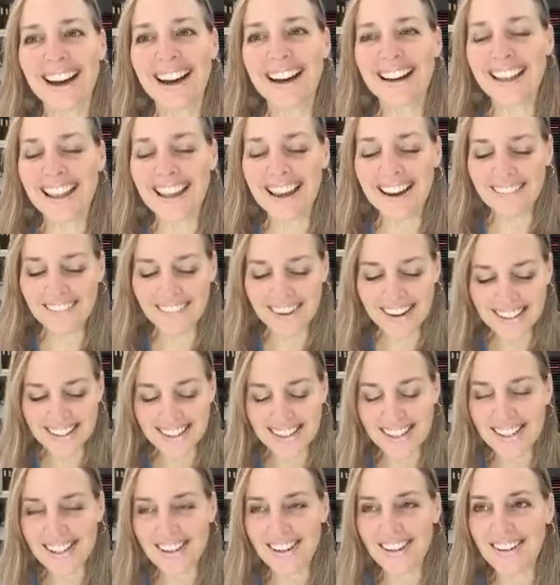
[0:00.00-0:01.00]
I can't wait
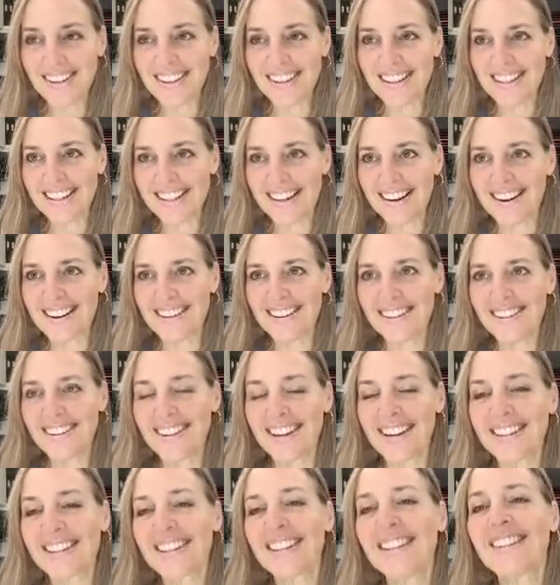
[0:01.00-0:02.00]
to show you these cards, you
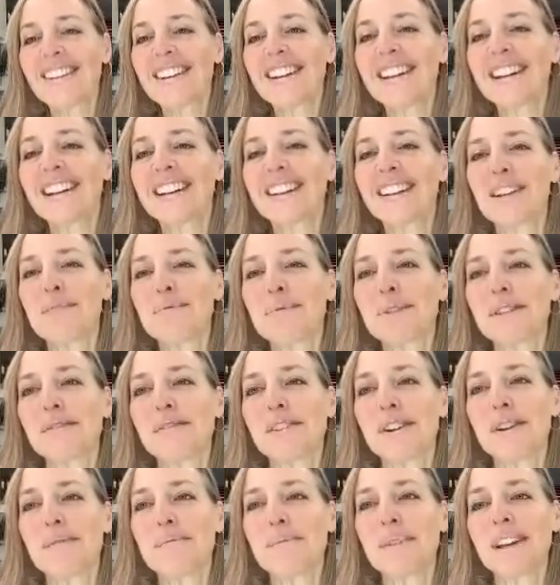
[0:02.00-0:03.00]
guys. And you get a glimpse of
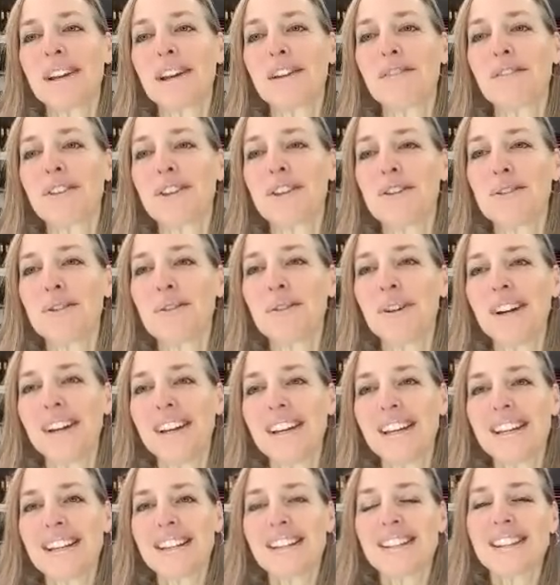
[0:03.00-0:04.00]
them if you
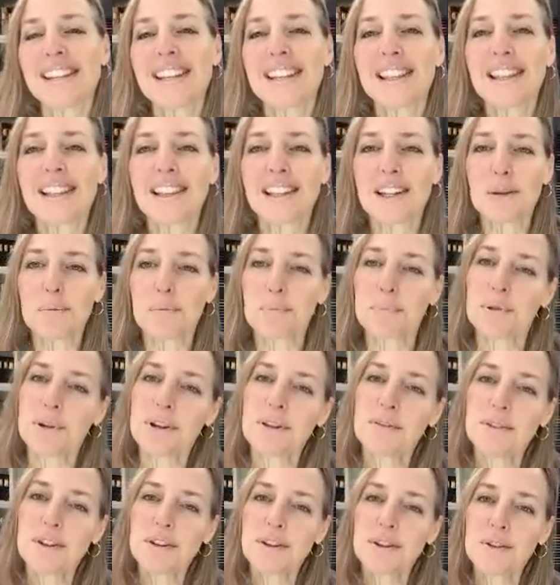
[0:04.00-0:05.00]
see the little
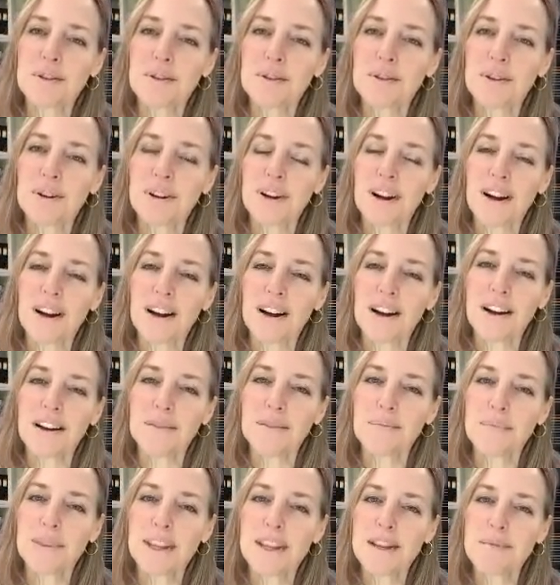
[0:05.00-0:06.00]
preview
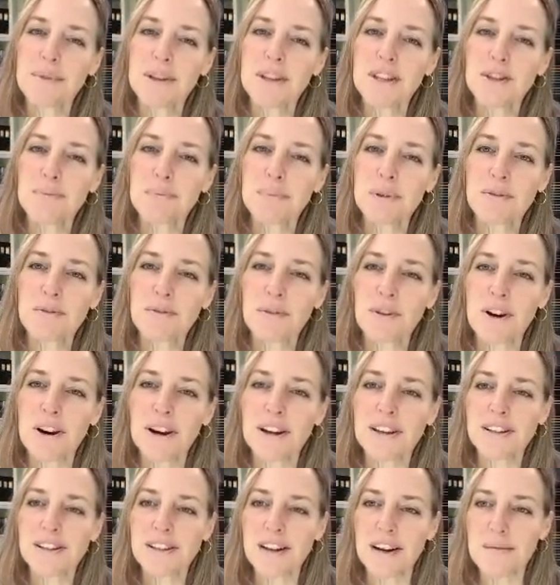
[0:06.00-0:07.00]
image before
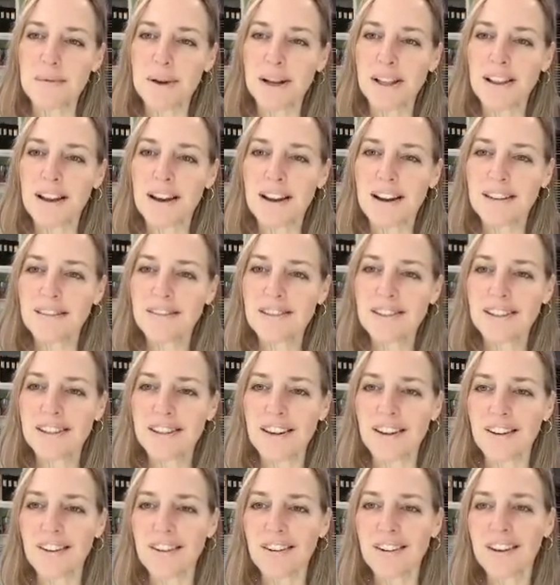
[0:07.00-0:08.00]
I start my live.
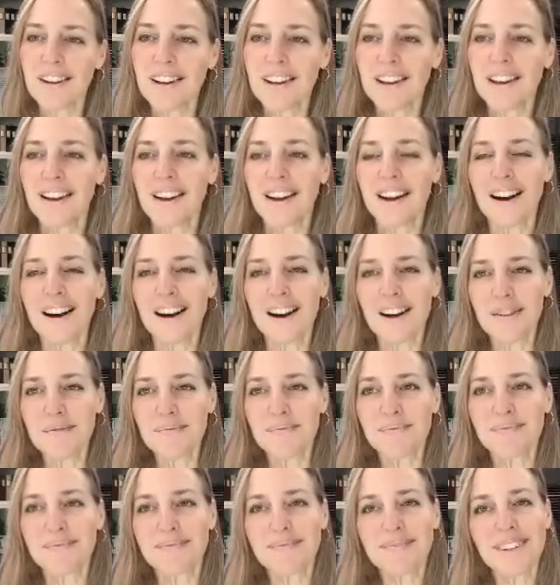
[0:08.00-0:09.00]
So
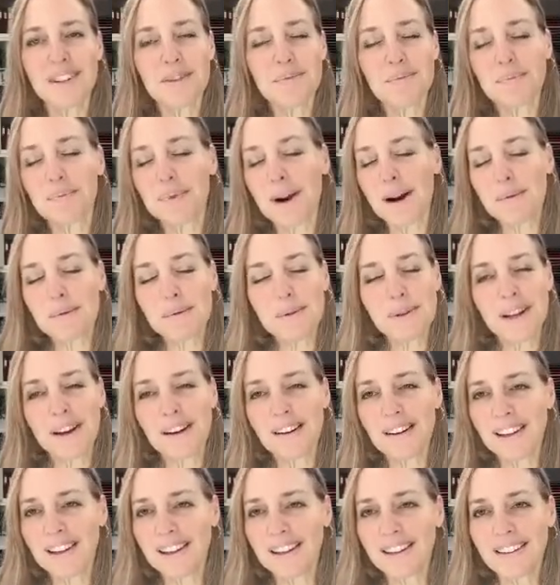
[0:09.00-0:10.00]
you probably
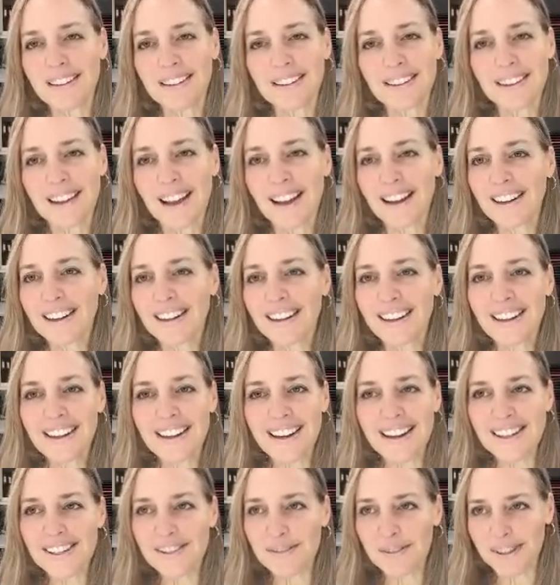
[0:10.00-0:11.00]
already kind of can
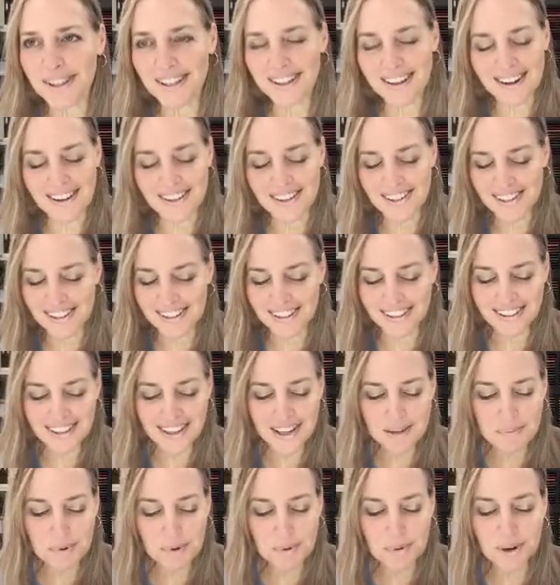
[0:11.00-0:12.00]
guess what the card's going to look
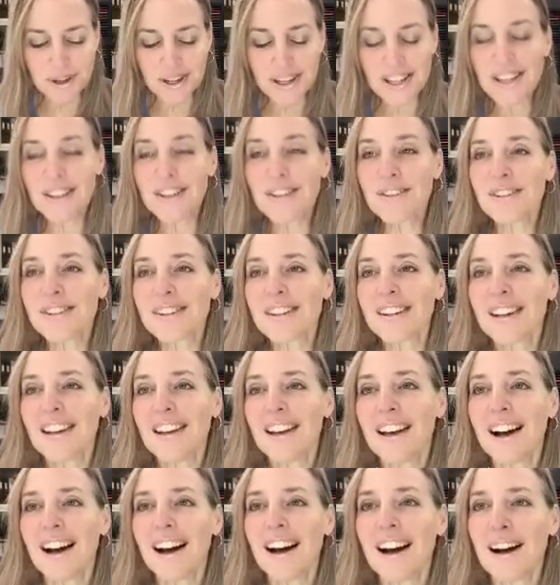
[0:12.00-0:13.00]
like. But we're going to use
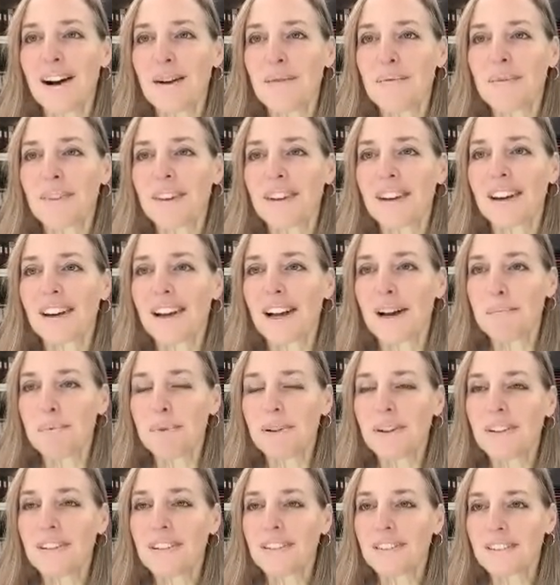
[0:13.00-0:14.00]
a
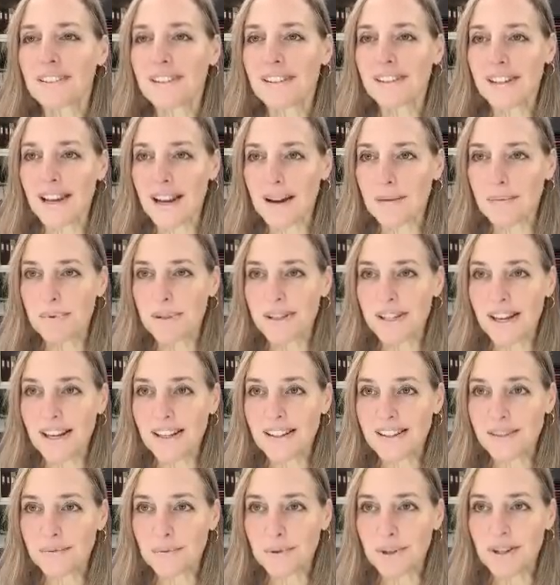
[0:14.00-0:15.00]
couple stamp
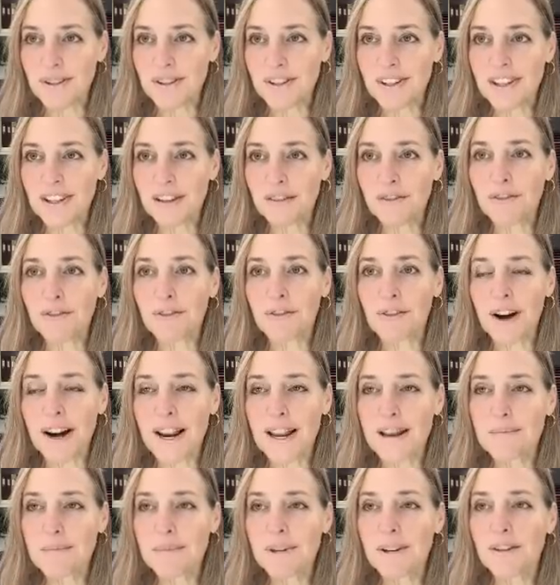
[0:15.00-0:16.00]
sets. We're using the
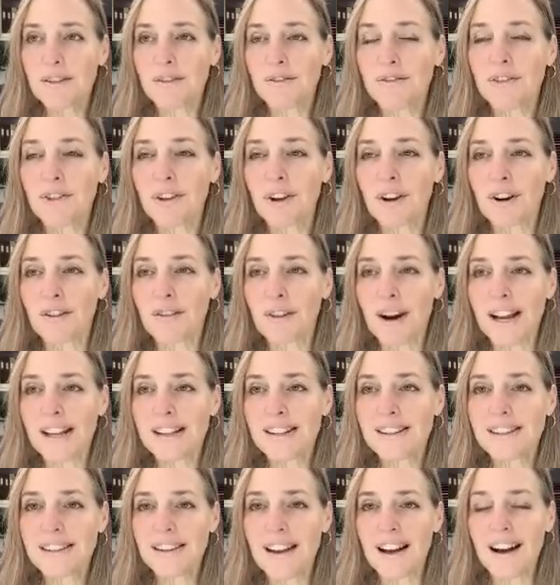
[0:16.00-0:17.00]
framed
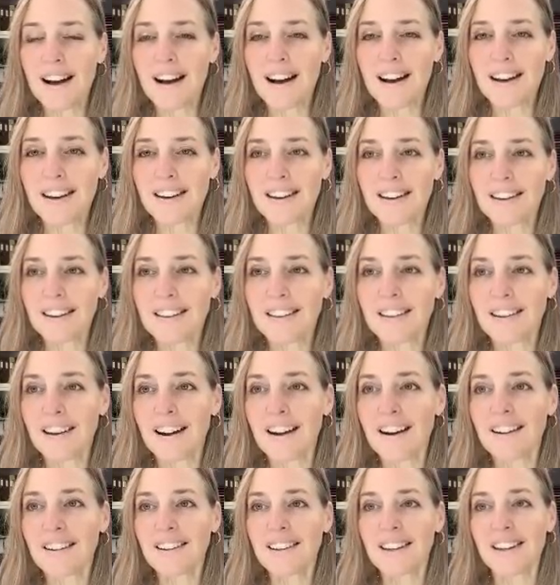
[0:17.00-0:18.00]
florets on the
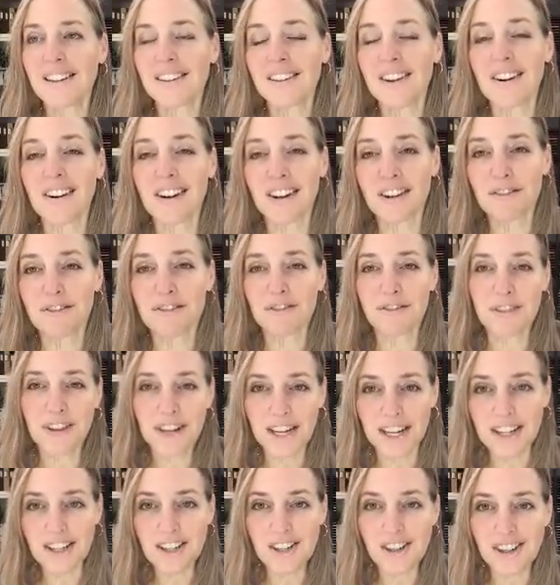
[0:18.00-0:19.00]
card that is already
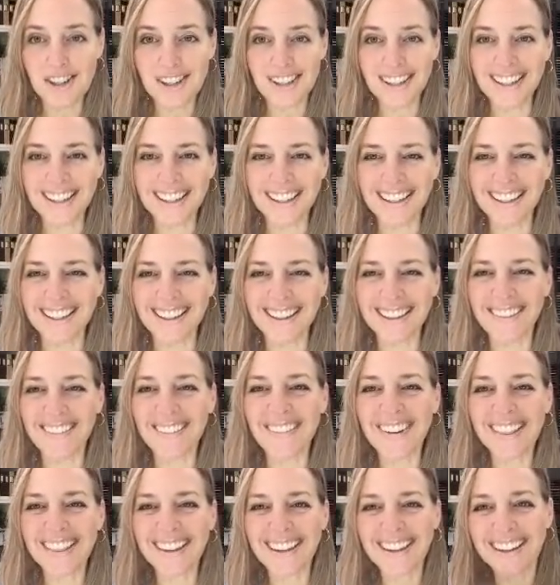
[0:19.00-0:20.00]
finished. The
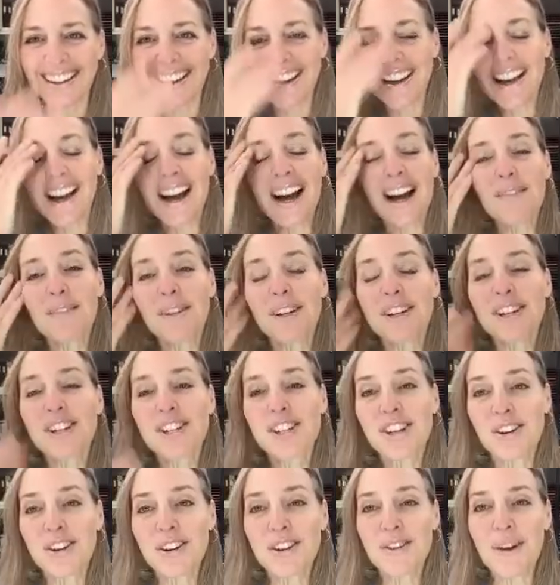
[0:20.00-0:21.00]
one that I'm going to
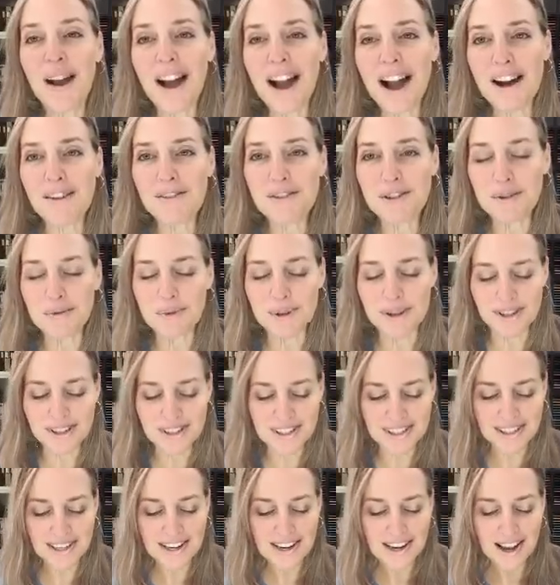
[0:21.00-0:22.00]
show you
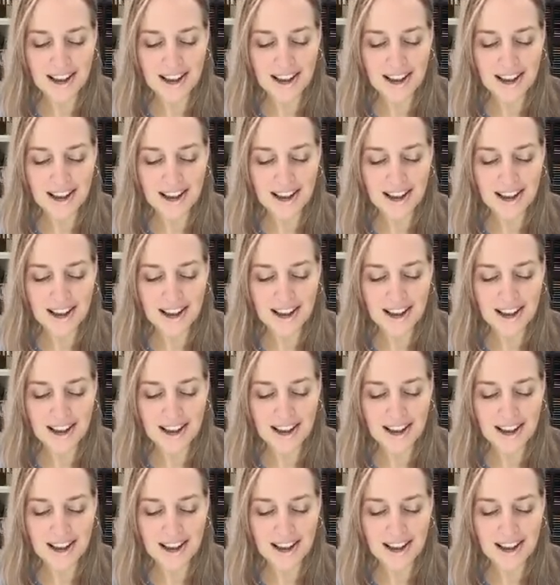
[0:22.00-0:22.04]
afterwards.